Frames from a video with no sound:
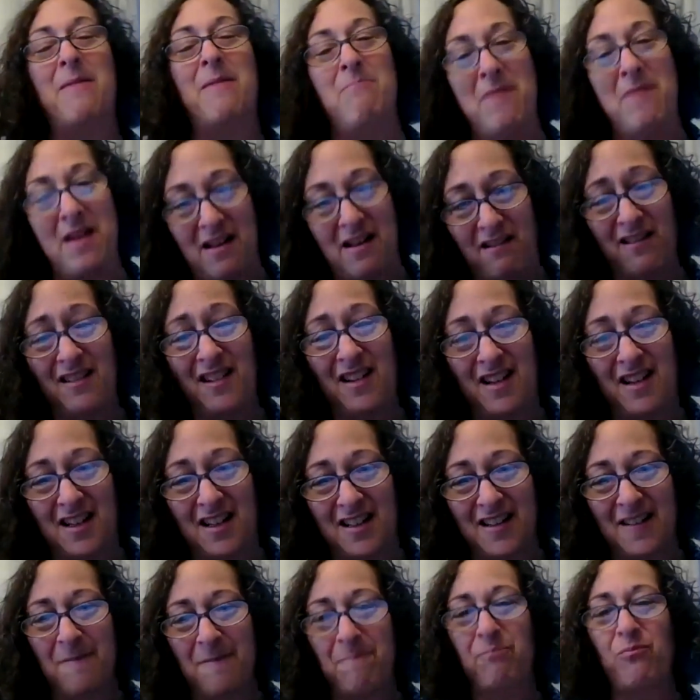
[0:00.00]
milk,
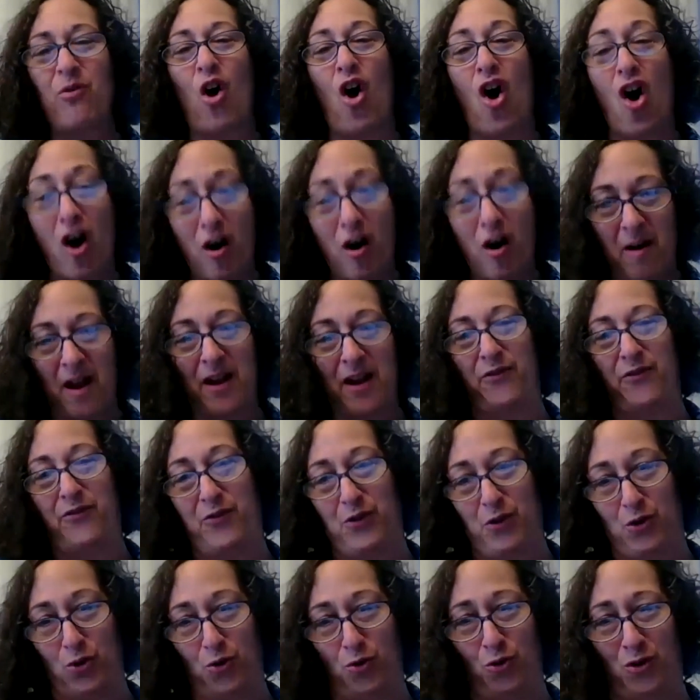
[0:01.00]
all my
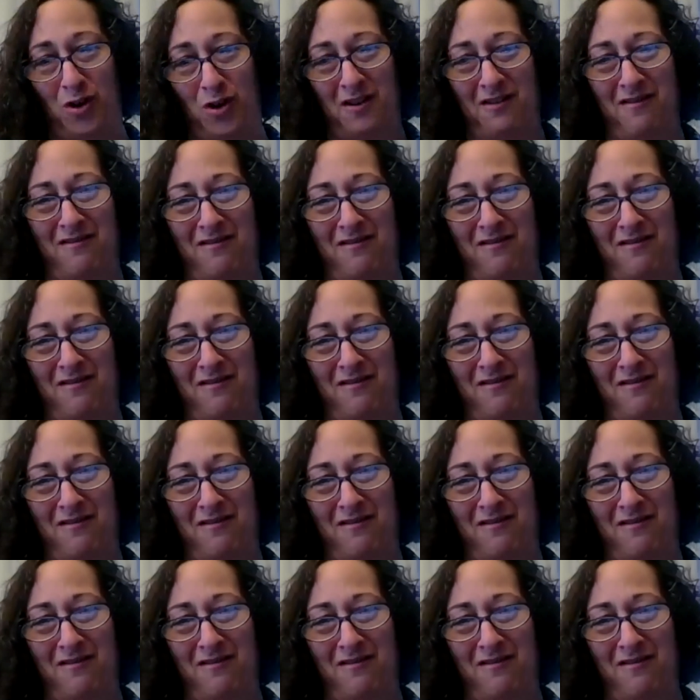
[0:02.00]
food.